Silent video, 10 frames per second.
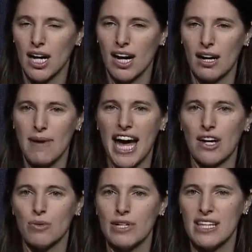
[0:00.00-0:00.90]
How
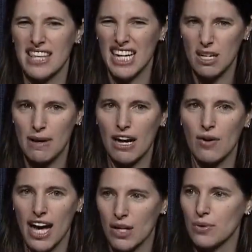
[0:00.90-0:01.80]
do we think
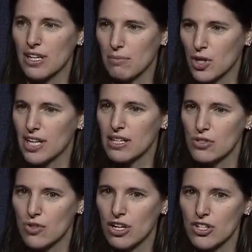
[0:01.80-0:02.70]
about equity market
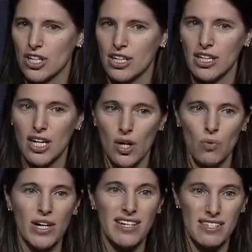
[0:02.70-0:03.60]
structure?
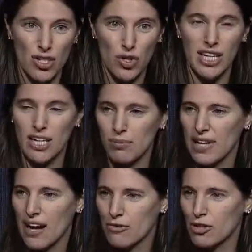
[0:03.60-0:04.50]
What is a trading
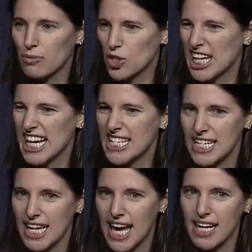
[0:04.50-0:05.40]
platform or an
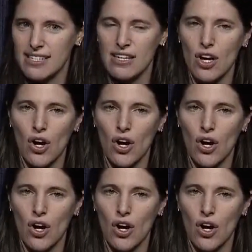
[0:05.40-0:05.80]
ATS?